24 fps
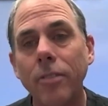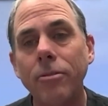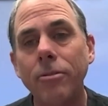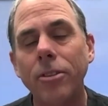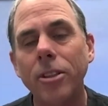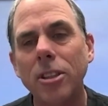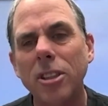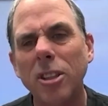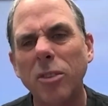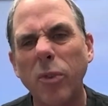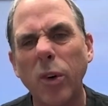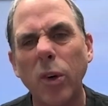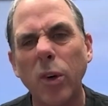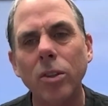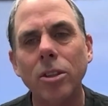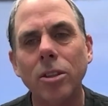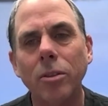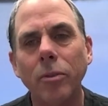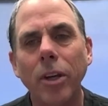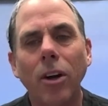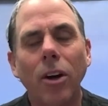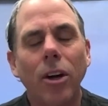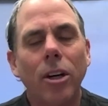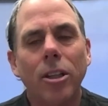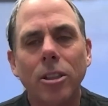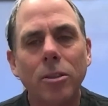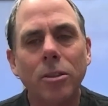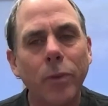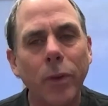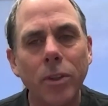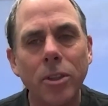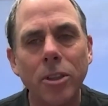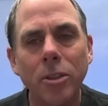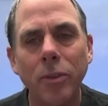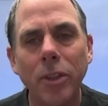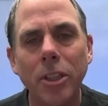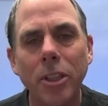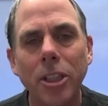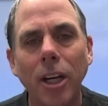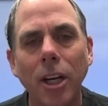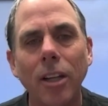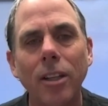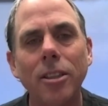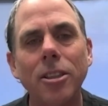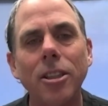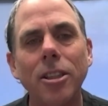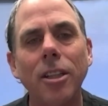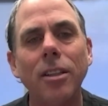supposed to be hard. It's supposed to be
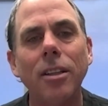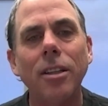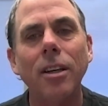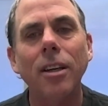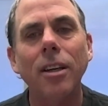challenging.